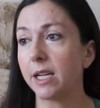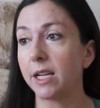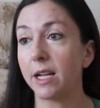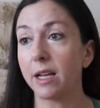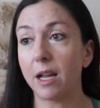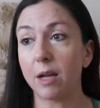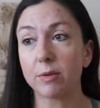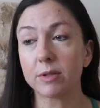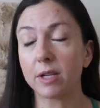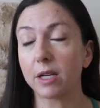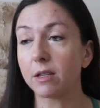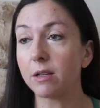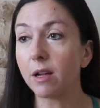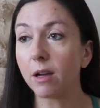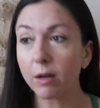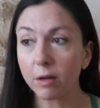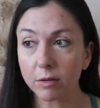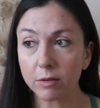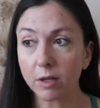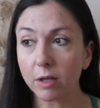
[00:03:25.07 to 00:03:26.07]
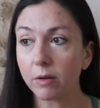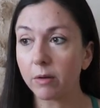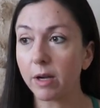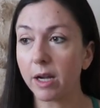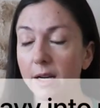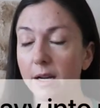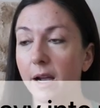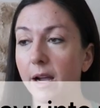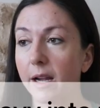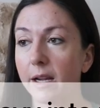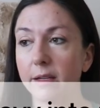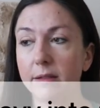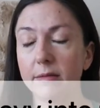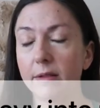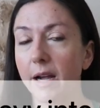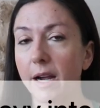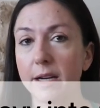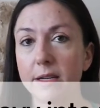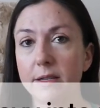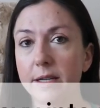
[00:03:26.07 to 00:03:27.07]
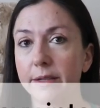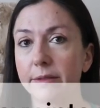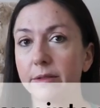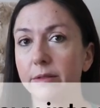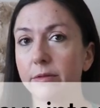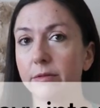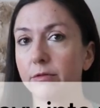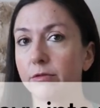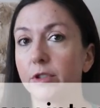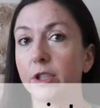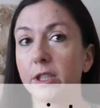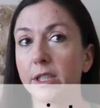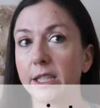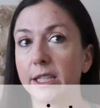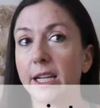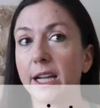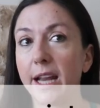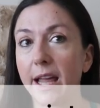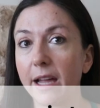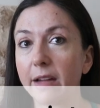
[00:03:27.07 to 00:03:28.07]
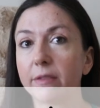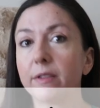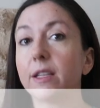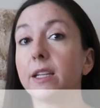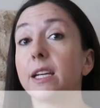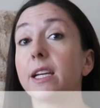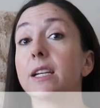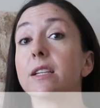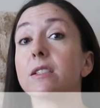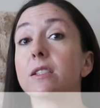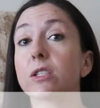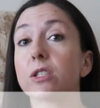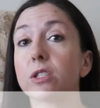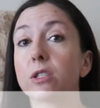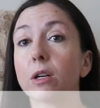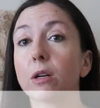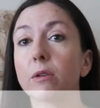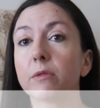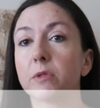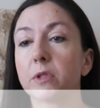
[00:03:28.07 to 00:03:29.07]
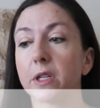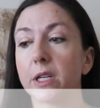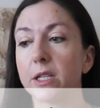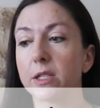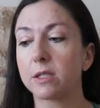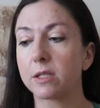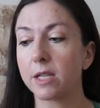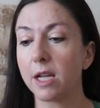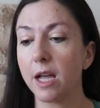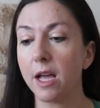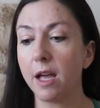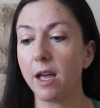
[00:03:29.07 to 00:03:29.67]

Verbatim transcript: And I was like, no, no, I, I, I never really get heavily into steroids.